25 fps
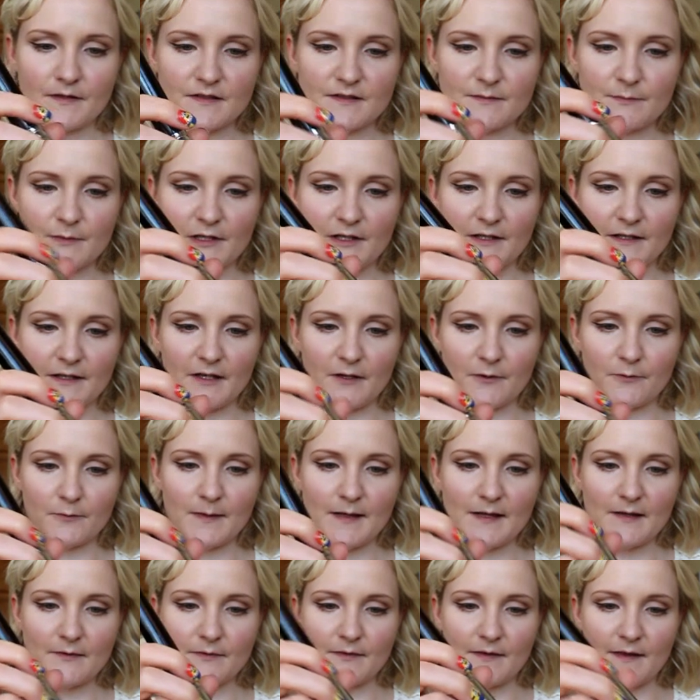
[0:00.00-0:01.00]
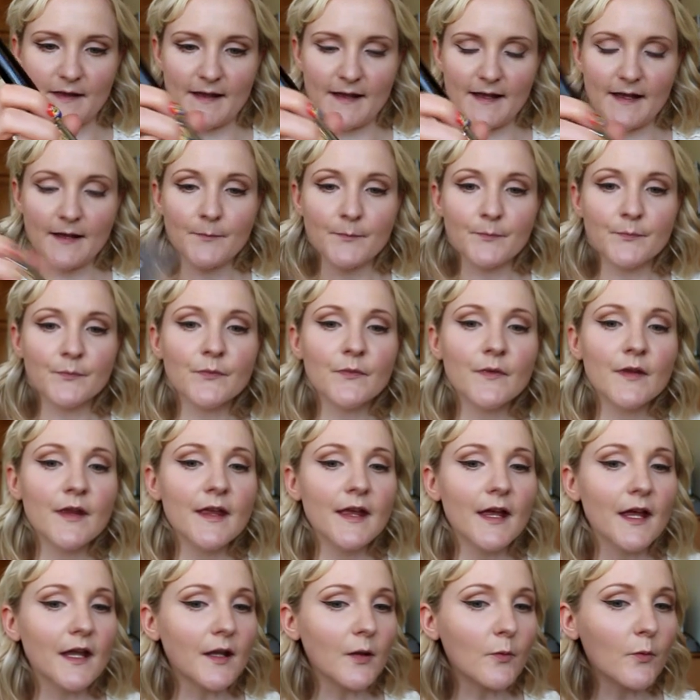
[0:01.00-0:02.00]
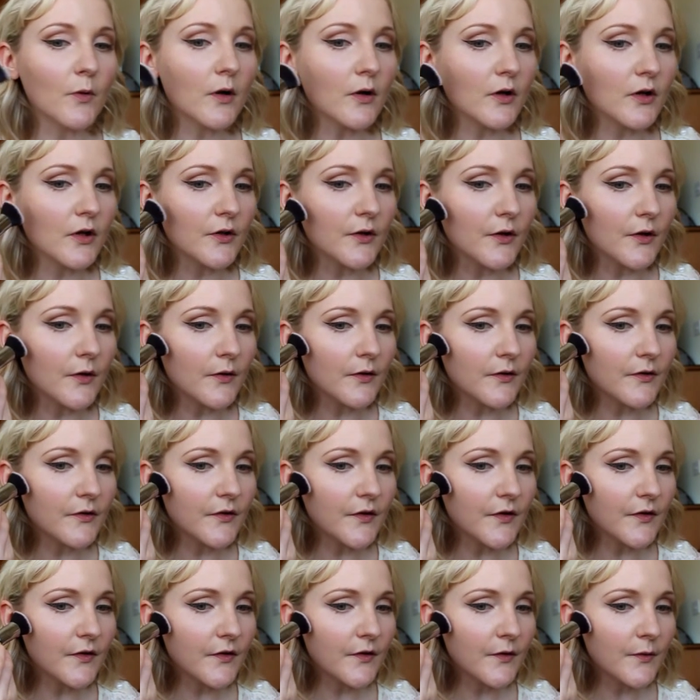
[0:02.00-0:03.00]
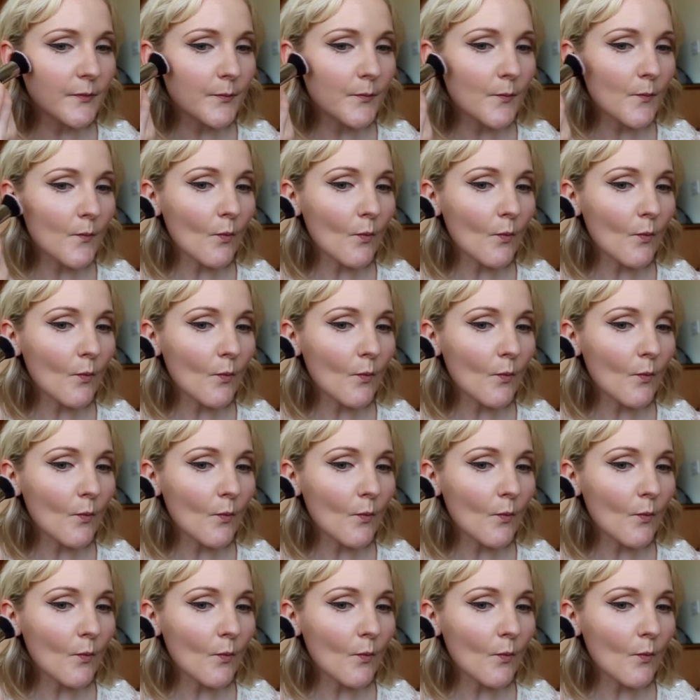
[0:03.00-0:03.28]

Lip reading: just applying it around there. And then what I'm going to do is just